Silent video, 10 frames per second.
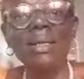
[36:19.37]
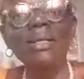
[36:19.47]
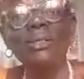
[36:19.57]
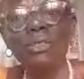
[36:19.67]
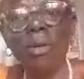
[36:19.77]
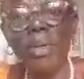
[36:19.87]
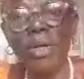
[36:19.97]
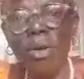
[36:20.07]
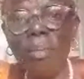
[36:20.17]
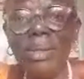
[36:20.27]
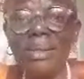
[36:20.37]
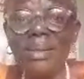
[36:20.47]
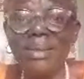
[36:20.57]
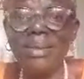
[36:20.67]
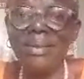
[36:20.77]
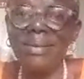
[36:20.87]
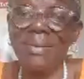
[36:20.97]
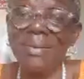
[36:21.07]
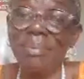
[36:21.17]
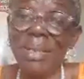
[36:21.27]
drop the comment,
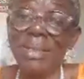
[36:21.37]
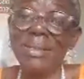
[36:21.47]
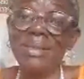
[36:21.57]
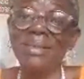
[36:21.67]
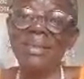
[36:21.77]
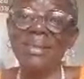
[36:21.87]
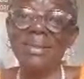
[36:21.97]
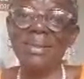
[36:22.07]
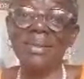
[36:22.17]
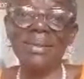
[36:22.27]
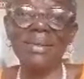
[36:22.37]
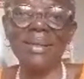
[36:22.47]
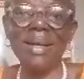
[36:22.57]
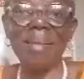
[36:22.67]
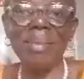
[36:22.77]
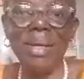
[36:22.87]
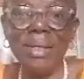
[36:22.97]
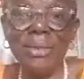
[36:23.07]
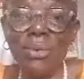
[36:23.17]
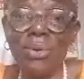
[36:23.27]
please. I'm here
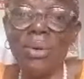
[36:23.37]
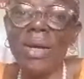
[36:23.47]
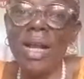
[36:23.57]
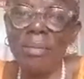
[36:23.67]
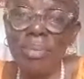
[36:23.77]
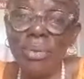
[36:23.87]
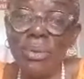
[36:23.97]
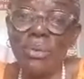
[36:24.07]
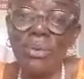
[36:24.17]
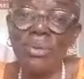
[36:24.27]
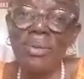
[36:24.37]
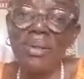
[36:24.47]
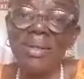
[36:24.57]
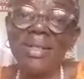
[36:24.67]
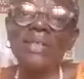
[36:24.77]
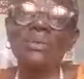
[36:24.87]
to help you. That's one